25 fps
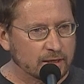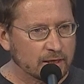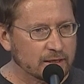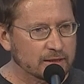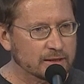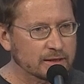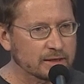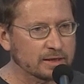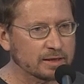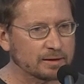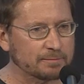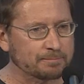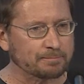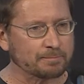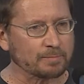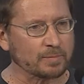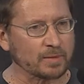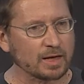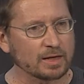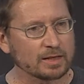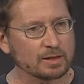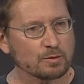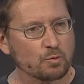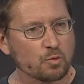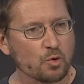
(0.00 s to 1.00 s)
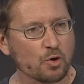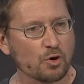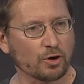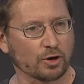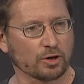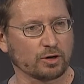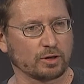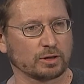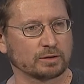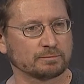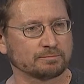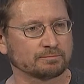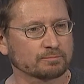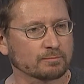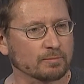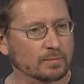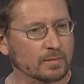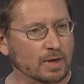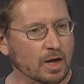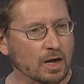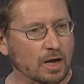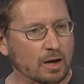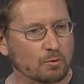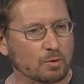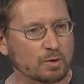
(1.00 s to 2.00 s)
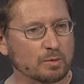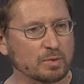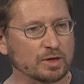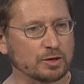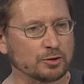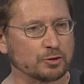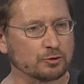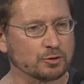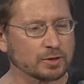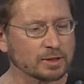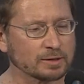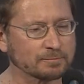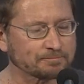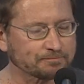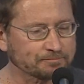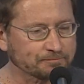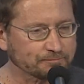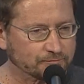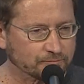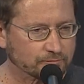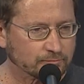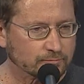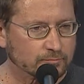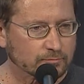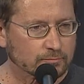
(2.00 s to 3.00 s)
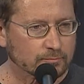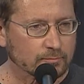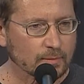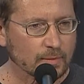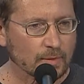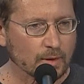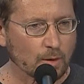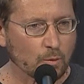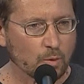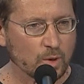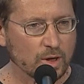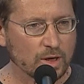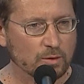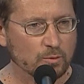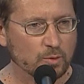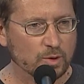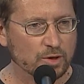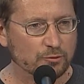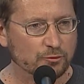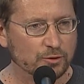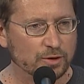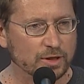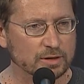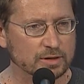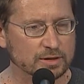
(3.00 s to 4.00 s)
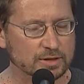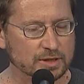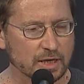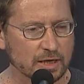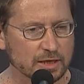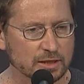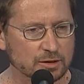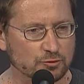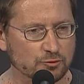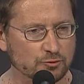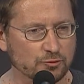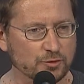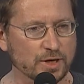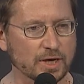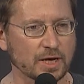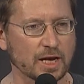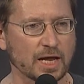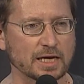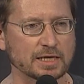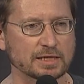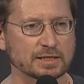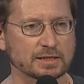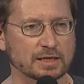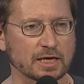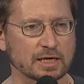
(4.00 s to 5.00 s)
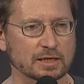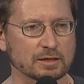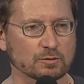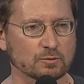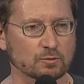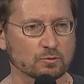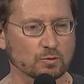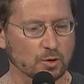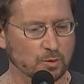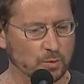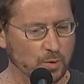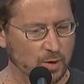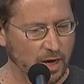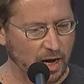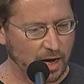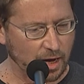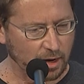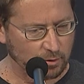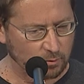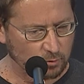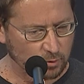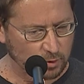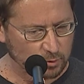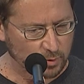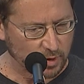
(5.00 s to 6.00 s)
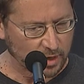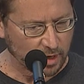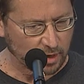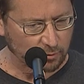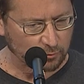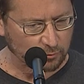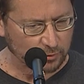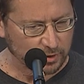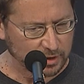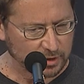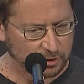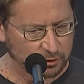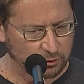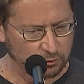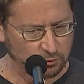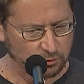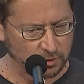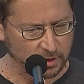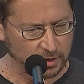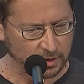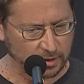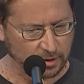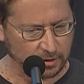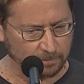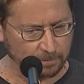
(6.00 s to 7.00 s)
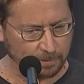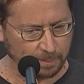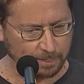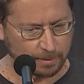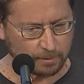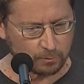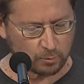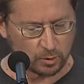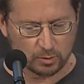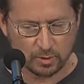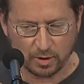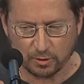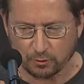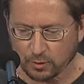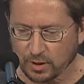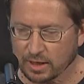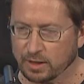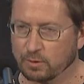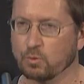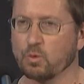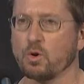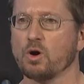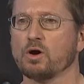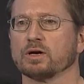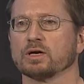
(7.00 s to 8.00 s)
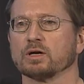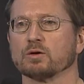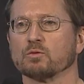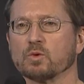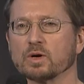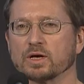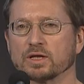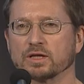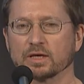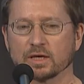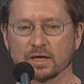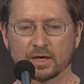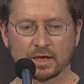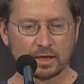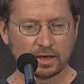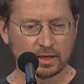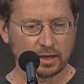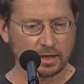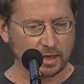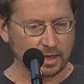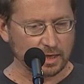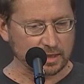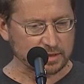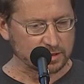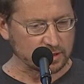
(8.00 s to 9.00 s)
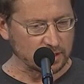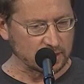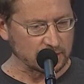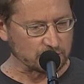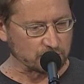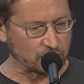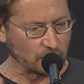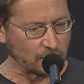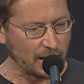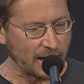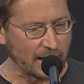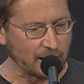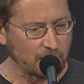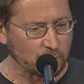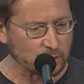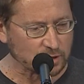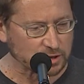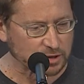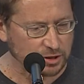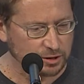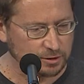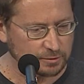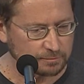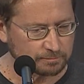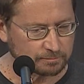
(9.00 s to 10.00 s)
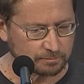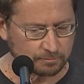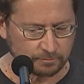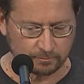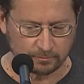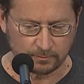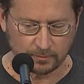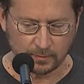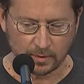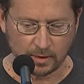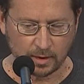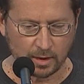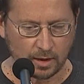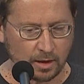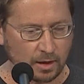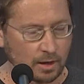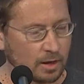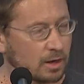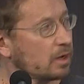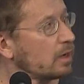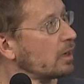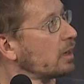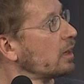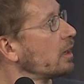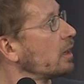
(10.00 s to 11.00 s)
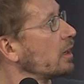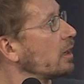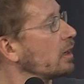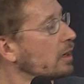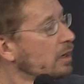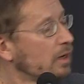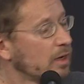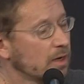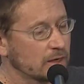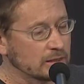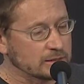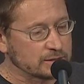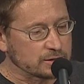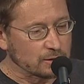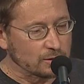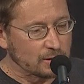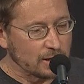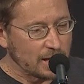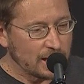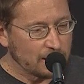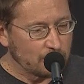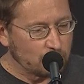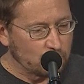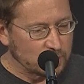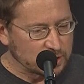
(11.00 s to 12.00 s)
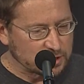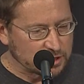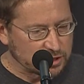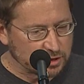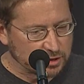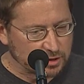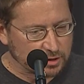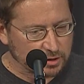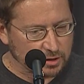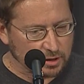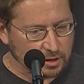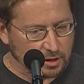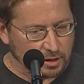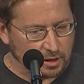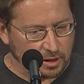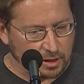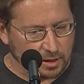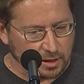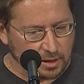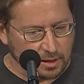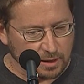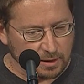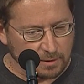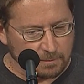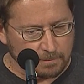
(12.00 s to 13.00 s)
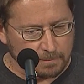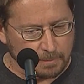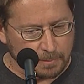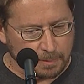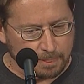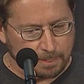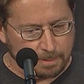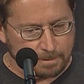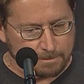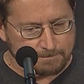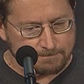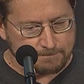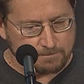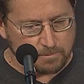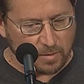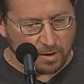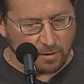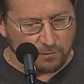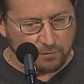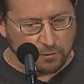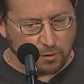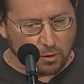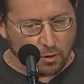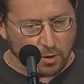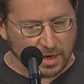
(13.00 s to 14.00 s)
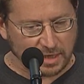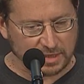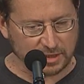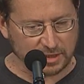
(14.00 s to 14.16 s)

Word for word: the, in, the, in the work uh, we've been doing, we, we started to realize that what we, are, what we are really doing, what we are really working with, it's, it's a language. It's a language for